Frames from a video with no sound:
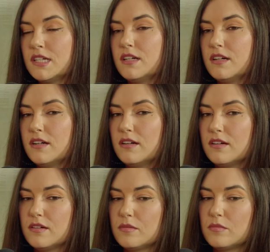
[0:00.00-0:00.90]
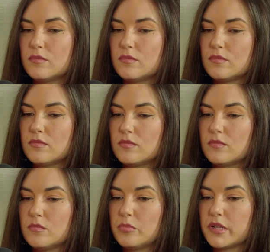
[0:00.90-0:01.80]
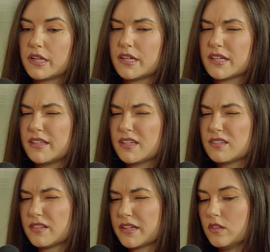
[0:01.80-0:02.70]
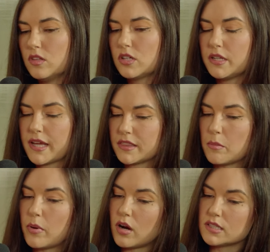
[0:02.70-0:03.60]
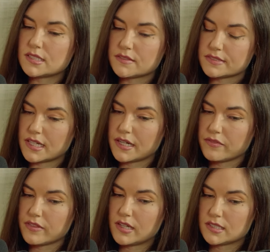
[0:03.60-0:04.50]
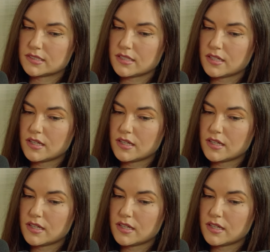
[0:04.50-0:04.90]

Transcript: Um, but again, I think like looking at the positive side of things.